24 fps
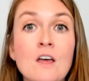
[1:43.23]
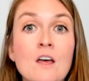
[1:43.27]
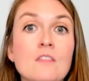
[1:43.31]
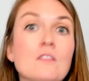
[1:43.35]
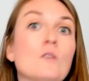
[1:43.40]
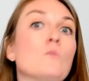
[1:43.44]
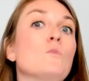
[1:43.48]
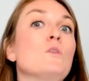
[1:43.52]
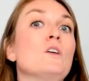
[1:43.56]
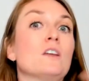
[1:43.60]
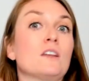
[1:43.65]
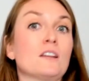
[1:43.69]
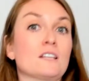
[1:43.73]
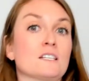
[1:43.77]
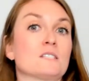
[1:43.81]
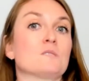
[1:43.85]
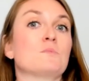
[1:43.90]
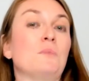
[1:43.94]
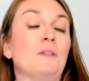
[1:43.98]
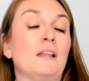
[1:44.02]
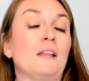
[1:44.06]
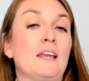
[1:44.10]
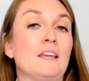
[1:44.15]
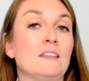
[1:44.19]
that we could
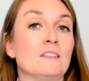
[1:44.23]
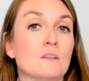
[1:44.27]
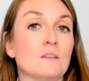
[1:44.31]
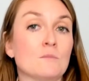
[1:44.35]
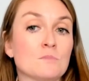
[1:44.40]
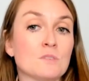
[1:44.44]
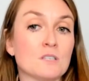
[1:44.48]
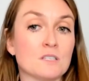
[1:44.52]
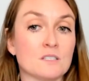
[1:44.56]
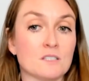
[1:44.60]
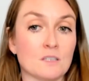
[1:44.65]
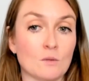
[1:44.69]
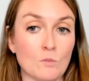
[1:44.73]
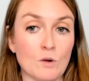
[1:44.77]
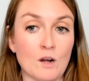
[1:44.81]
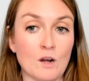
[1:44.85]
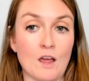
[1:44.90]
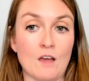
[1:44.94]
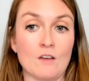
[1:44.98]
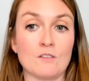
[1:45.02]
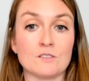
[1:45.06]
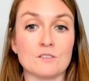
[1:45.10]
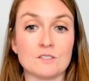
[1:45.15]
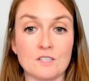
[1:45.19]
explain them to someone
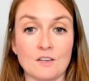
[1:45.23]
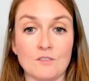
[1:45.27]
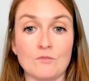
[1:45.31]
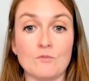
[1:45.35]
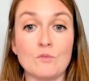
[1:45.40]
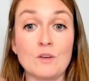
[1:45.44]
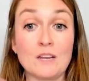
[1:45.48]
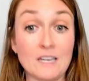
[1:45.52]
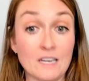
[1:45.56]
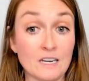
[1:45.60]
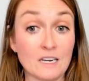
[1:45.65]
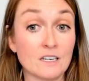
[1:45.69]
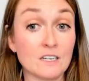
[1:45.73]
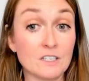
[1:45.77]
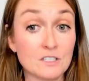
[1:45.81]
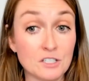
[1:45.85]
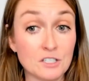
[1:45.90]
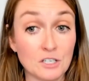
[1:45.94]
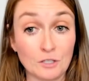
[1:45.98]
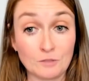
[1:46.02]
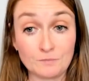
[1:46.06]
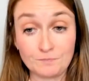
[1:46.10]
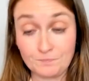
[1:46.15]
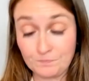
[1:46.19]
else if we needed to?